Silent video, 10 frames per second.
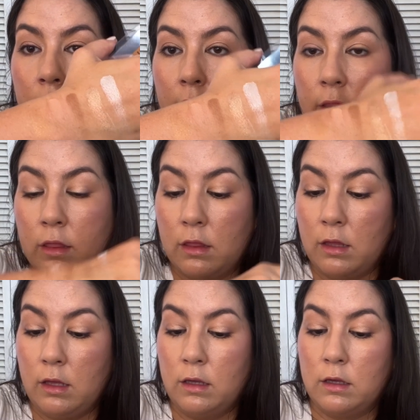I
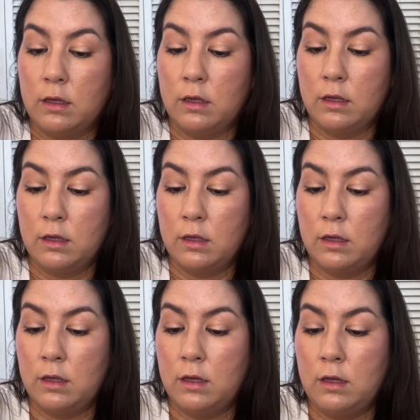think
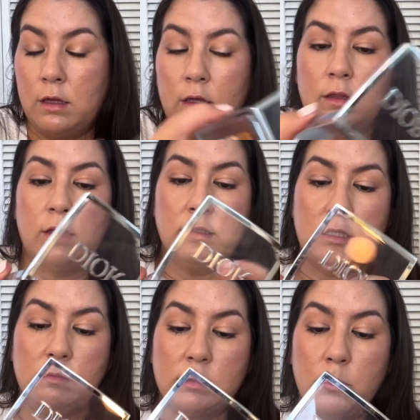this
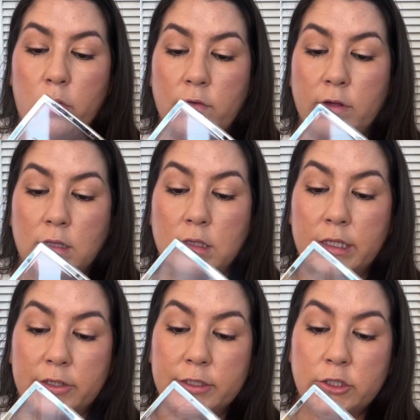seems more of a
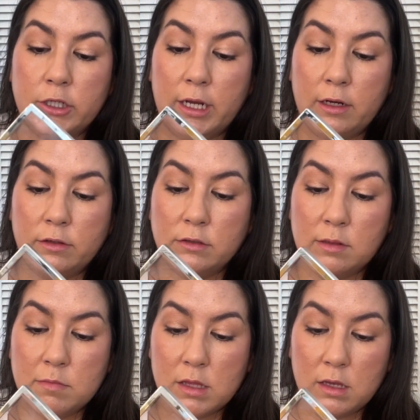glitter shade or
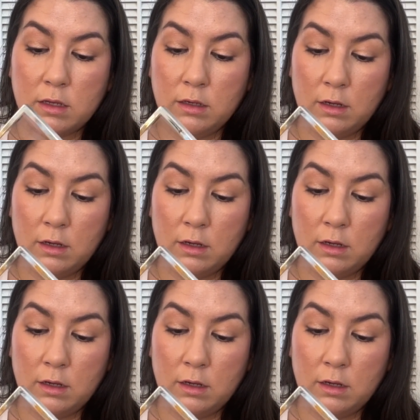something.